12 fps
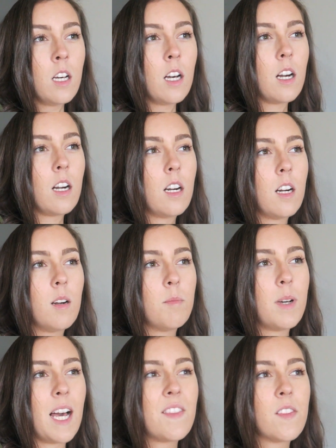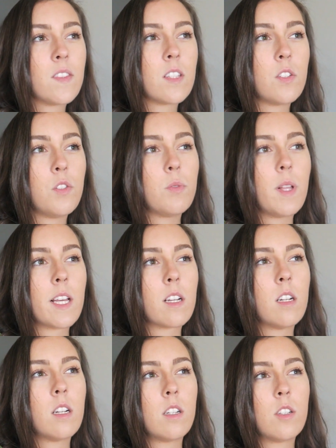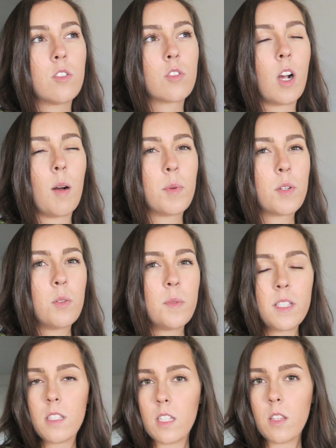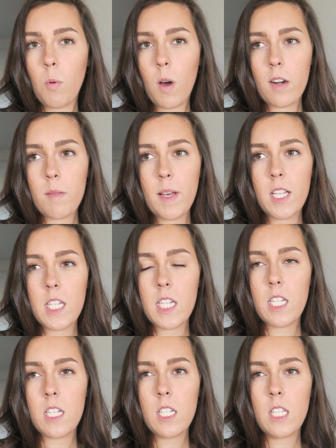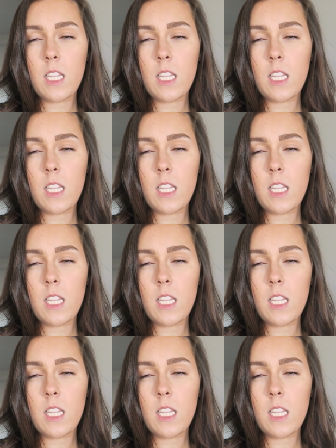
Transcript: And then the new like tropical ones, like the watermelon,